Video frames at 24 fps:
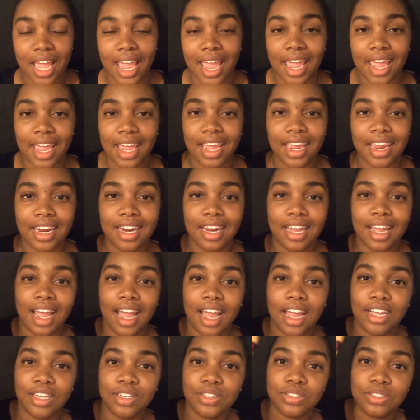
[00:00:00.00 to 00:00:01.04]
and
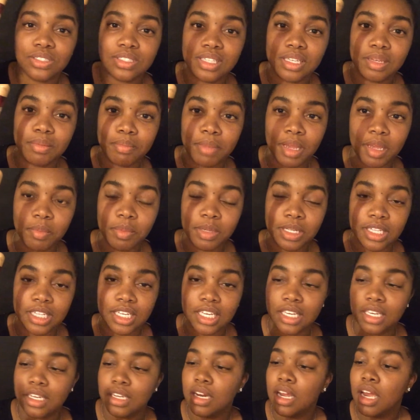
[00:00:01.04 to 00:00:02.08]
I use the
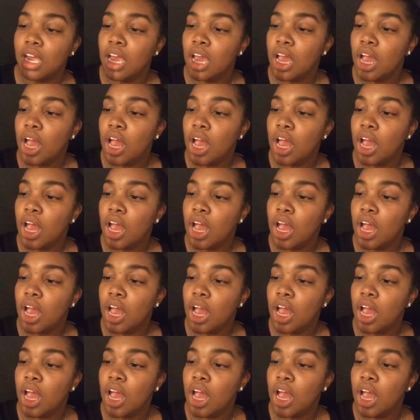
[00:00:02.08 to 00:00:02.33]
Maybelline